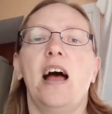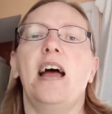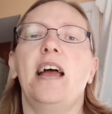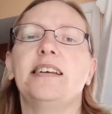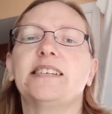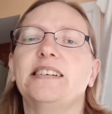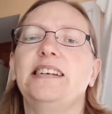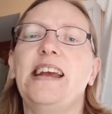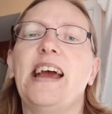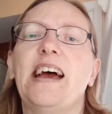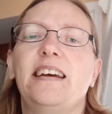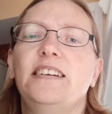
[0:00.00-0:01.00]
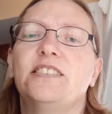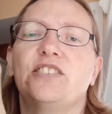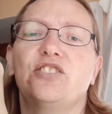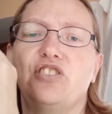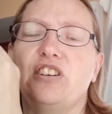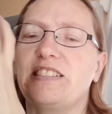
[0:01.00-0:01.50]
It's
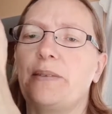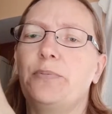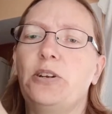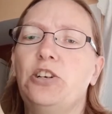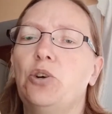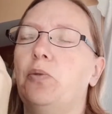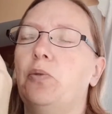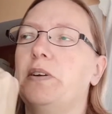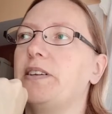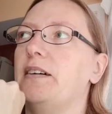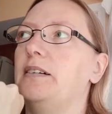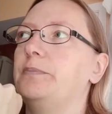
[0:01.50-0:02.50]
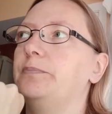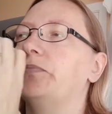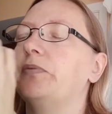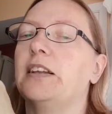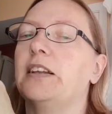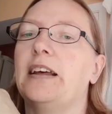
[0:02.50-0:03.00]
something to do with
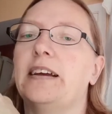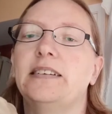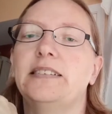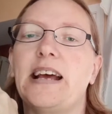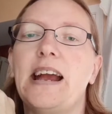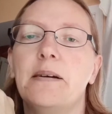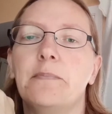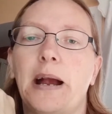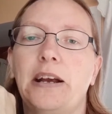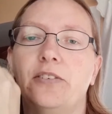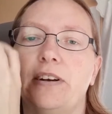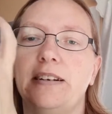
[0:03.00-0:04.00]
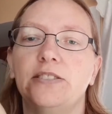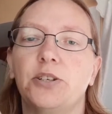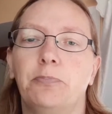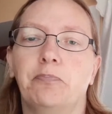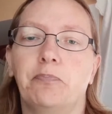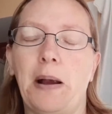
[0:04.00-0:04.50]
like because I have migraine,
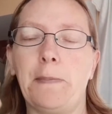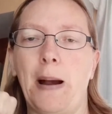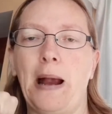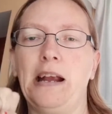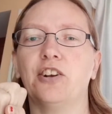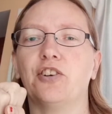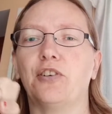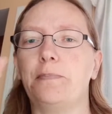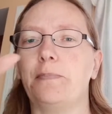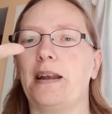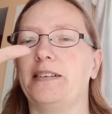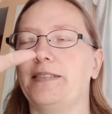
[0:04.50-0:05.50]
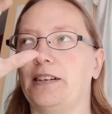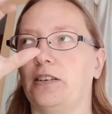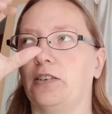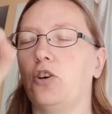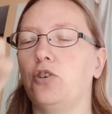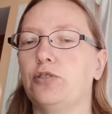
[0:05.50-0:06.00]
so my migraine medicine
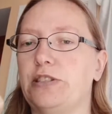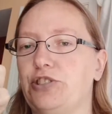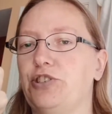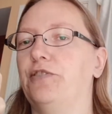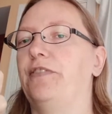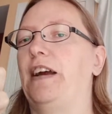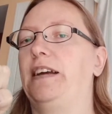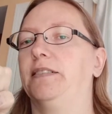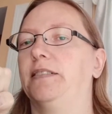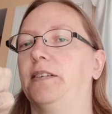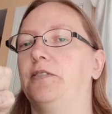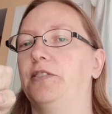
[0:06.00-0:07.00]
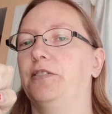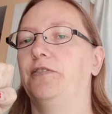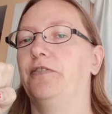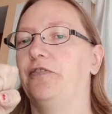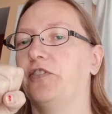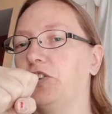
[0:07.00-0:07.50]
closes your veins up,
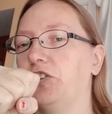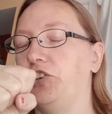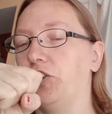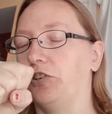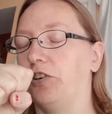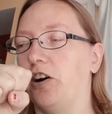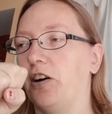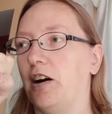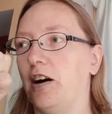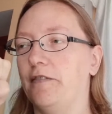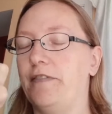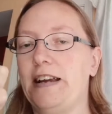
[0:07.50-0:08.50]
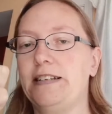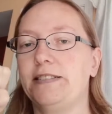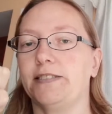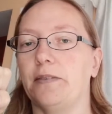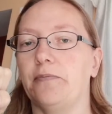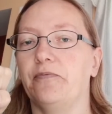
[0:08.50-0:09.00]

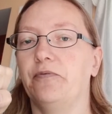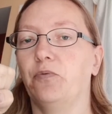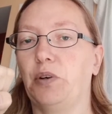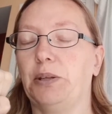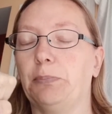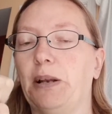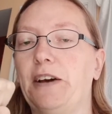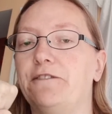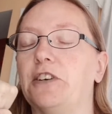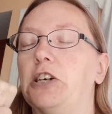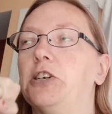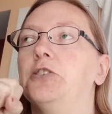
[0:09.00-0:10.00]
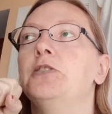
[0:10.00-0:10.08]
with the blood flow.